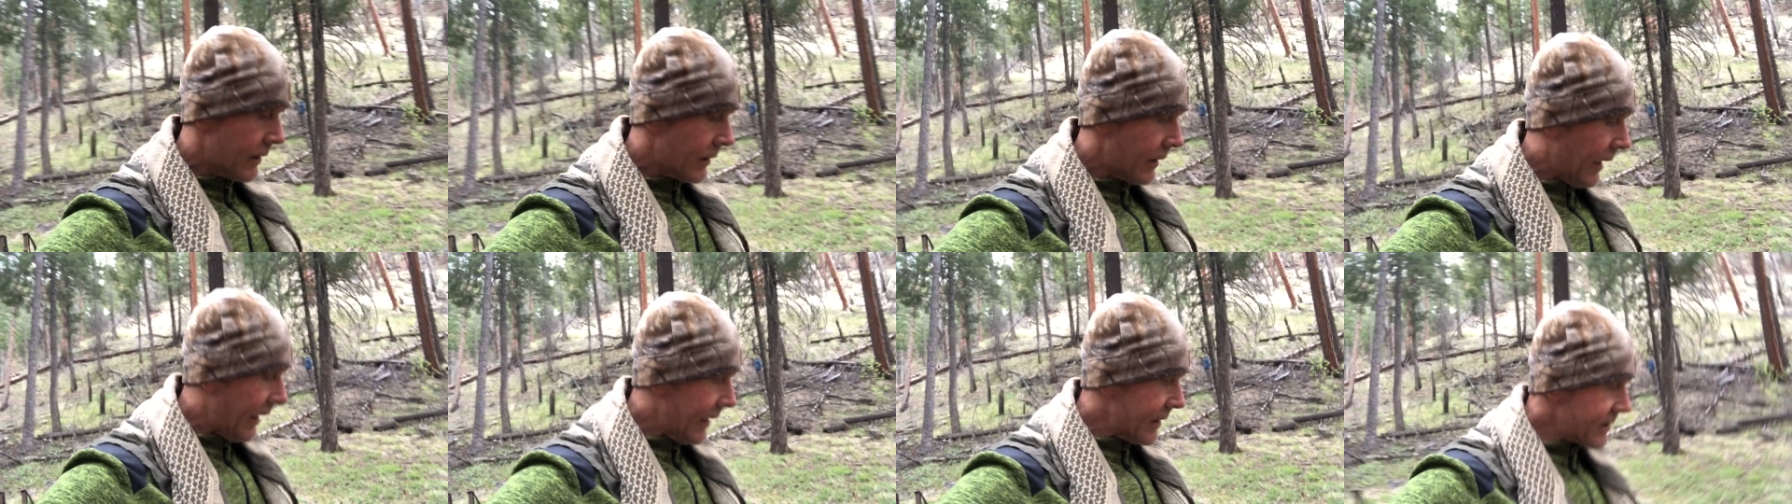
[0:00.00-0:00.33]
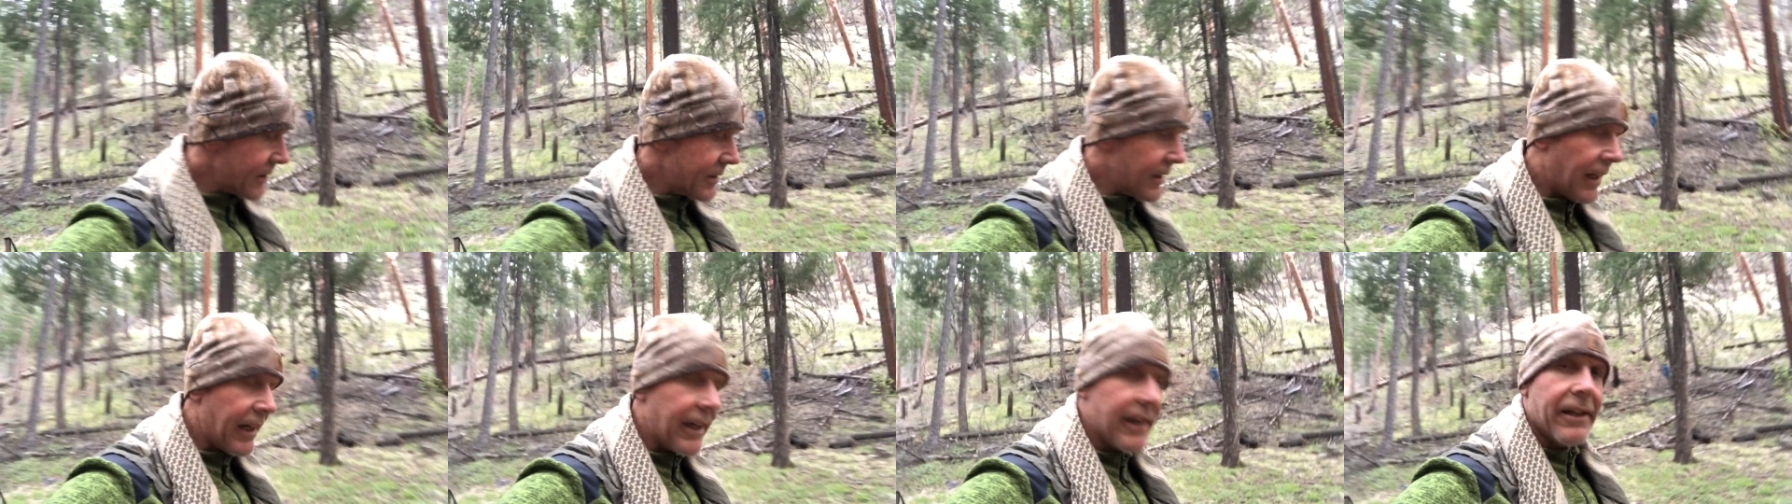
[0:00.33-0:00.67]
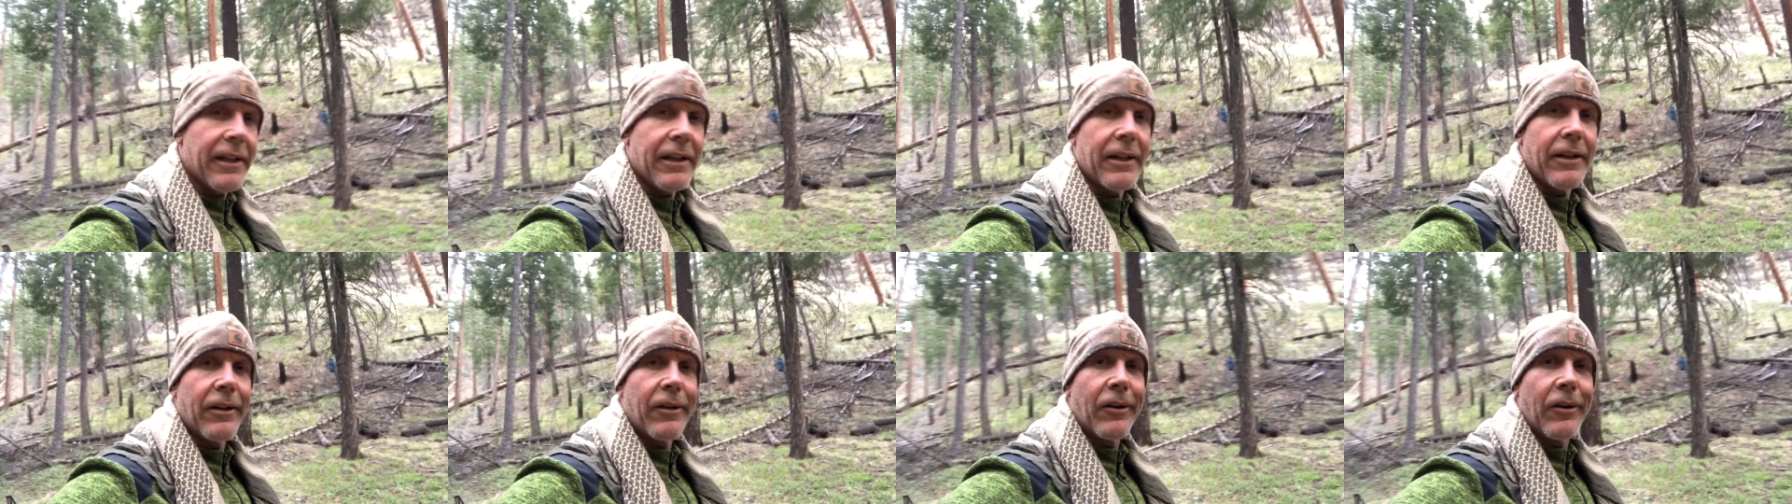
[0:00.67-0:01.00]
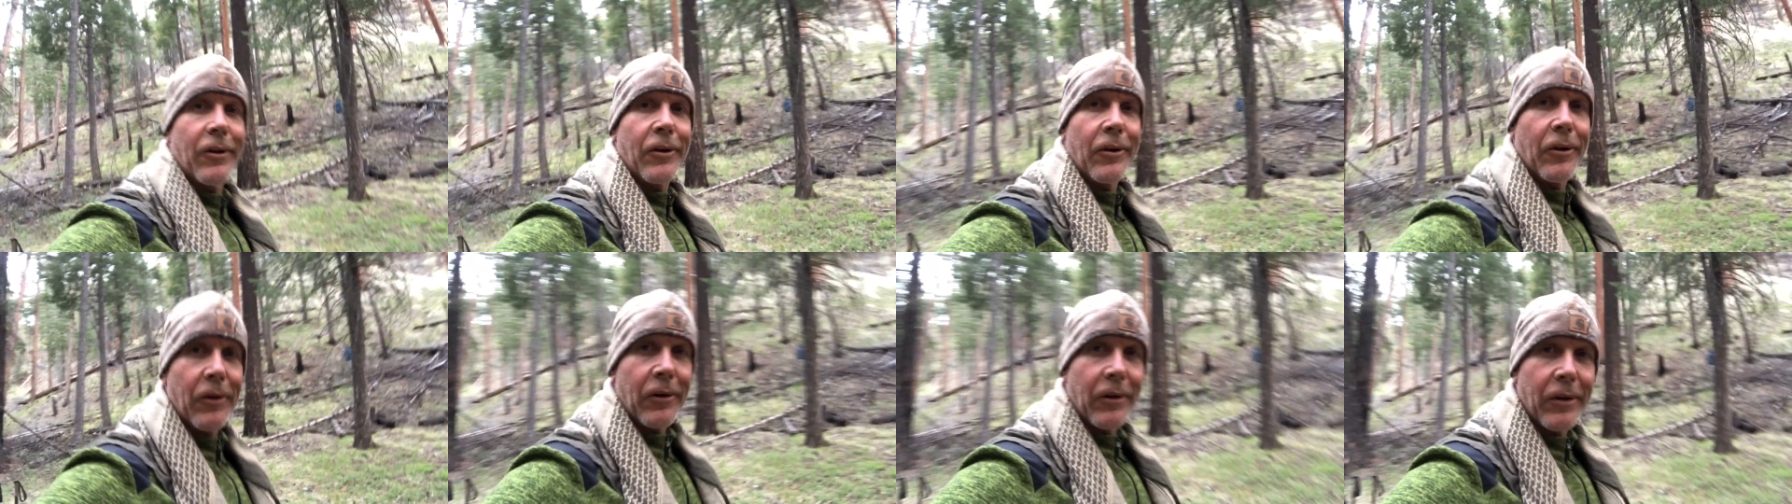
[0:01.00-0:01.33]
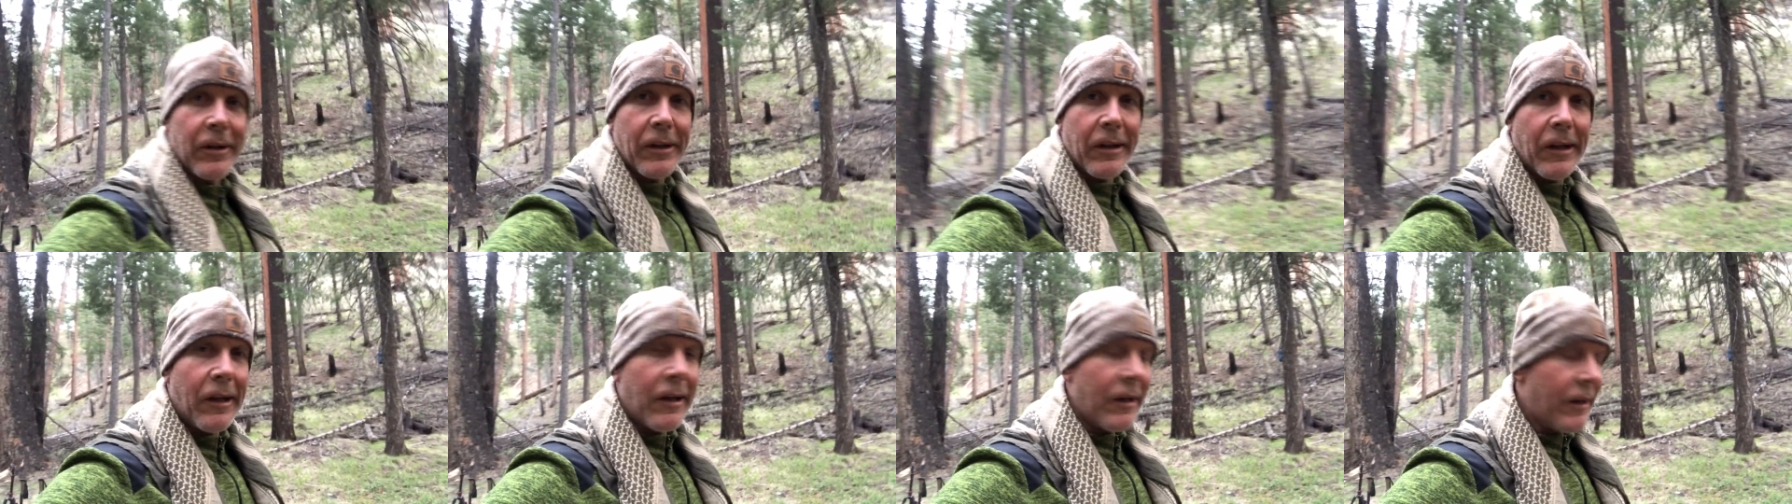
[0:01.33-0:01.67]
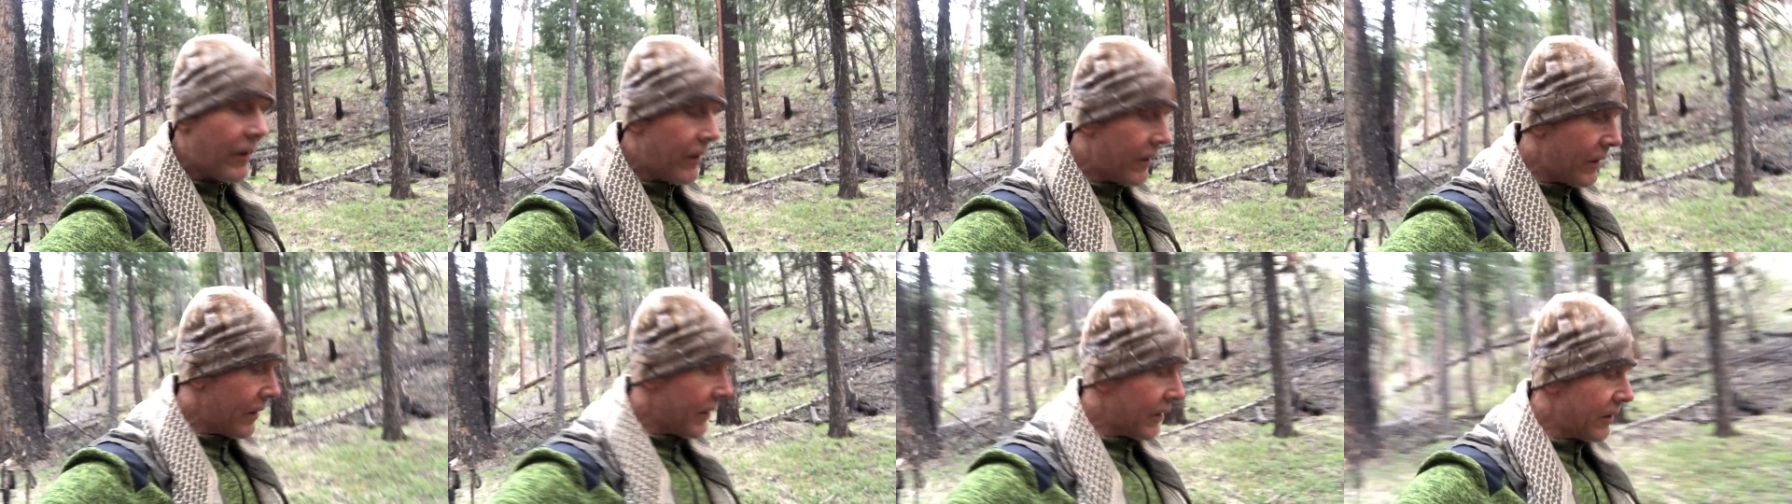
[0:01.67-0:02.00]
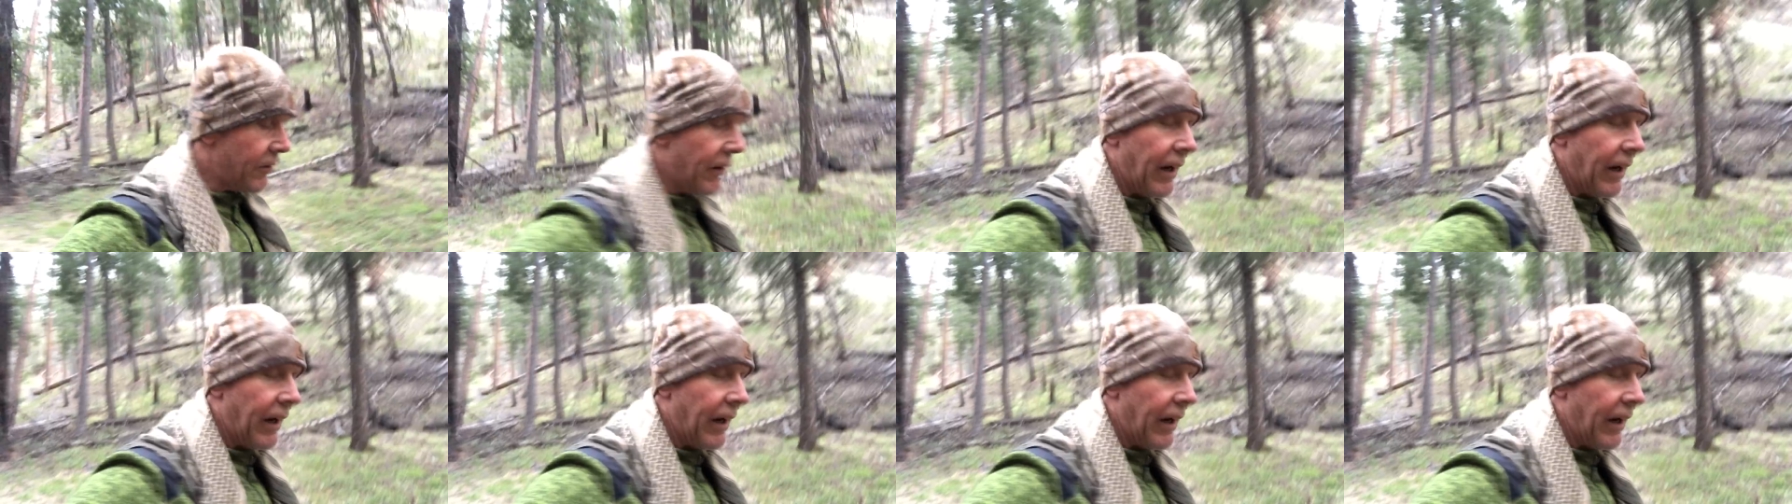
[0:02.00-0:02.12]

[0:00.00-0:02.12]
Last night, heard a lot